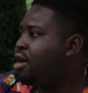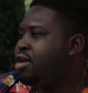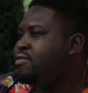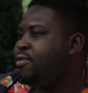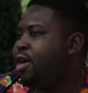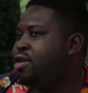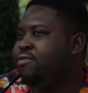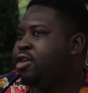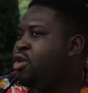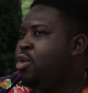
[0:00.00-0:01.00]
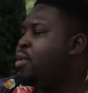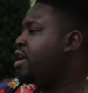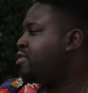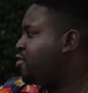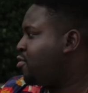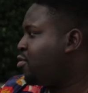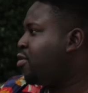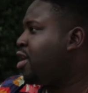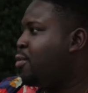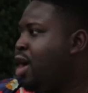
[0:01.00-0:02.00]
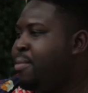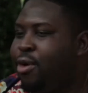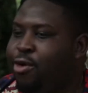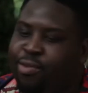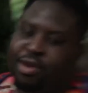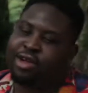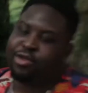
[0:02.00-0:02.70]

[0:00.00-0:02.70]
don't even know why that's a story. Like, why am I opening a